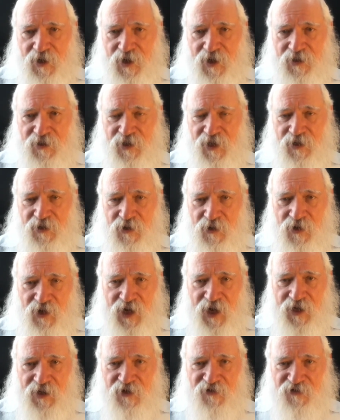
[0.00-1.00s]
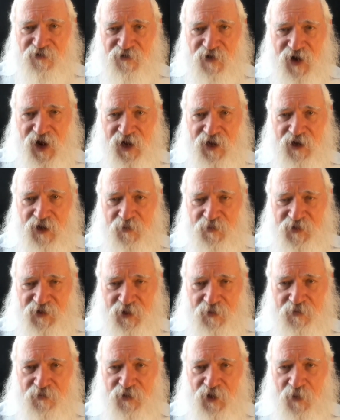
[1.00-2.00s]
and then you kind of rack up
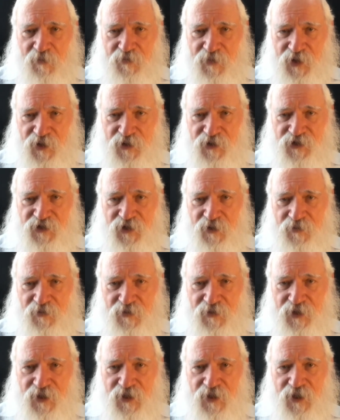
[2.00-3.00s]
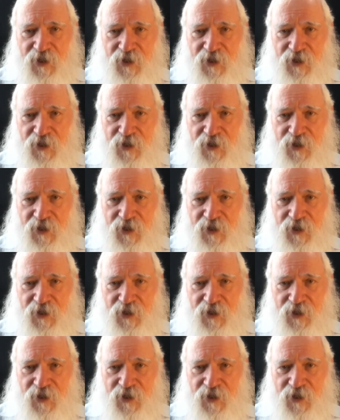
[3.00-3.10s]
some number, some